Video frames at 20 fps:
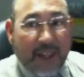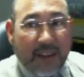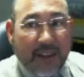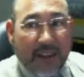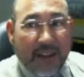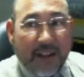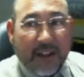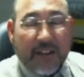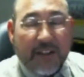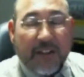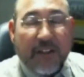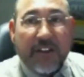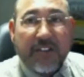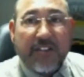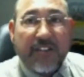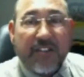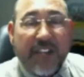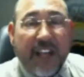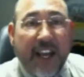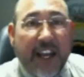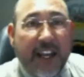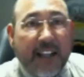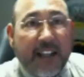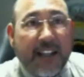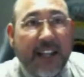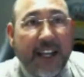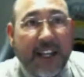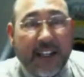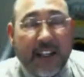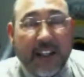They're
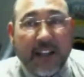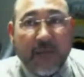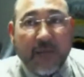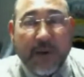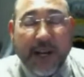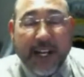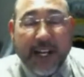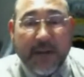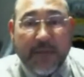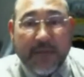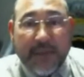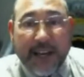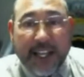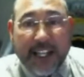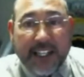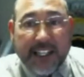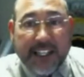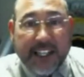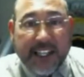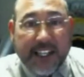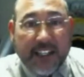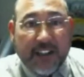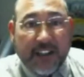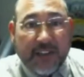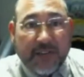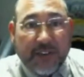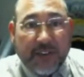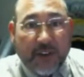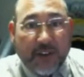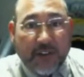saying that recommended
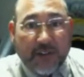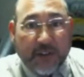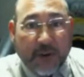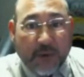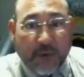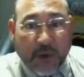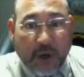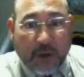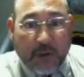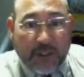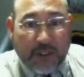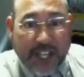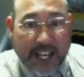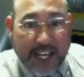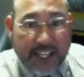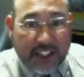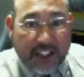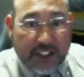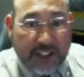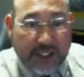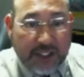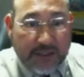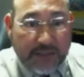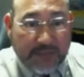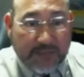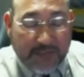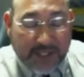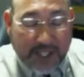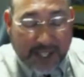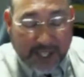interval for rotation,
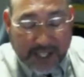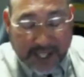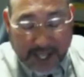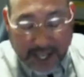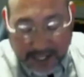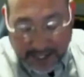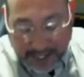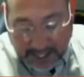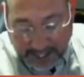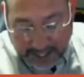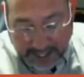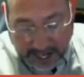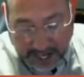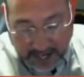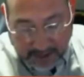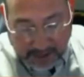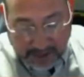and now